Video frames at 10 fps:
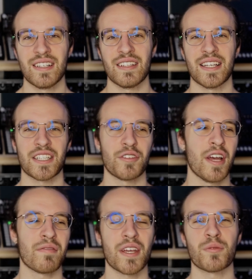Like you
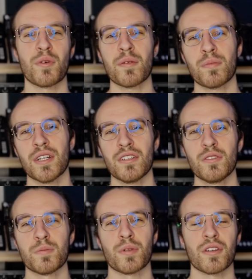have a 1-bar
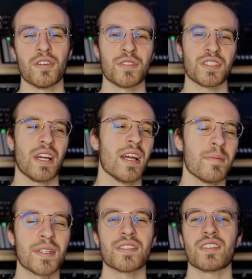loop, but over time
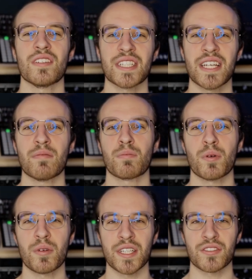it's gonna get boring.